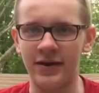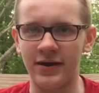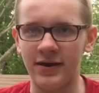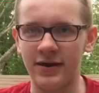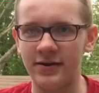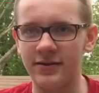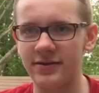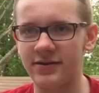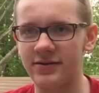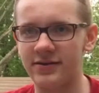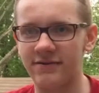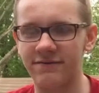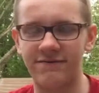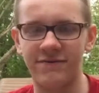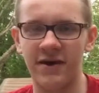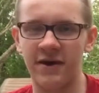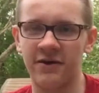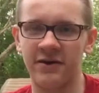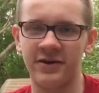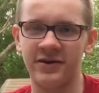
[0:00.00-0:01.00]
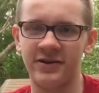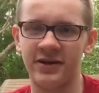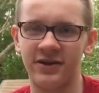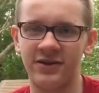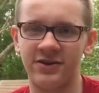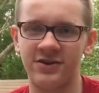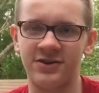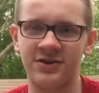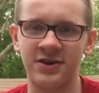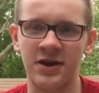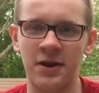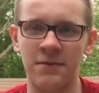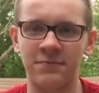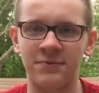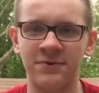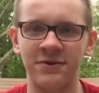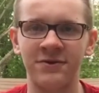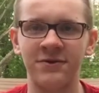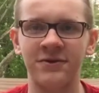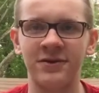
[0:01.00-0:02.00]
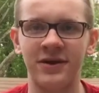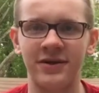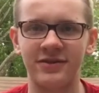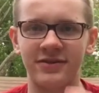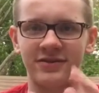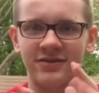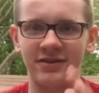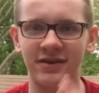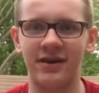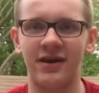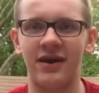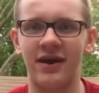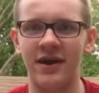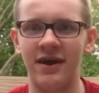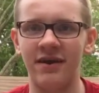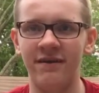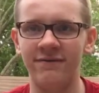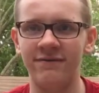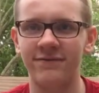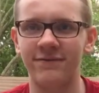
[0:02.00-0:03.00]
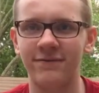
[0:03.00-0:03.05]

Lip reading: This is a very intense chapter at the second half.